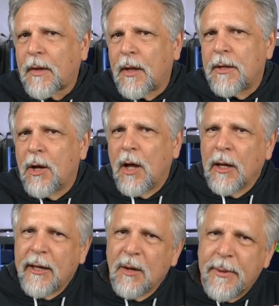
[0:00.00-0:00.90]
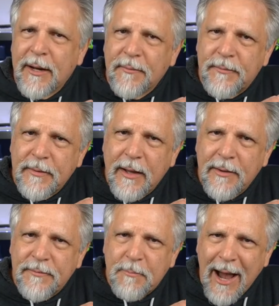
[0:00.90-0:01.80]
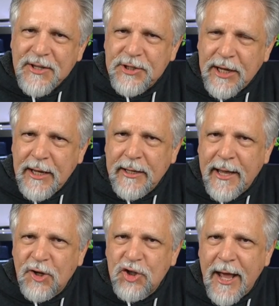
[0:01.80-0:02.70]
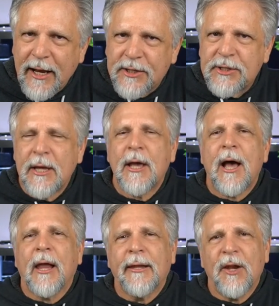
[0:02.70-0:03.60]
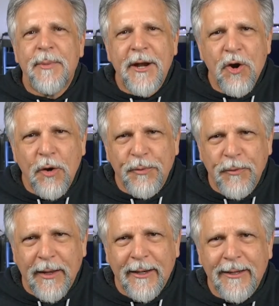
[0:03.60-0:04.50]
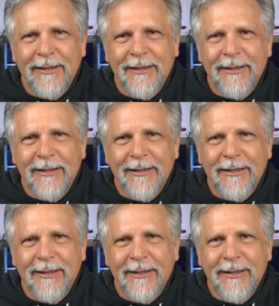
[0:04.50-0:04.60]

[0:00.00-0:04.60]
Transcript: you know, a little bit of, of Piscine energetics, a little bit of Northfin,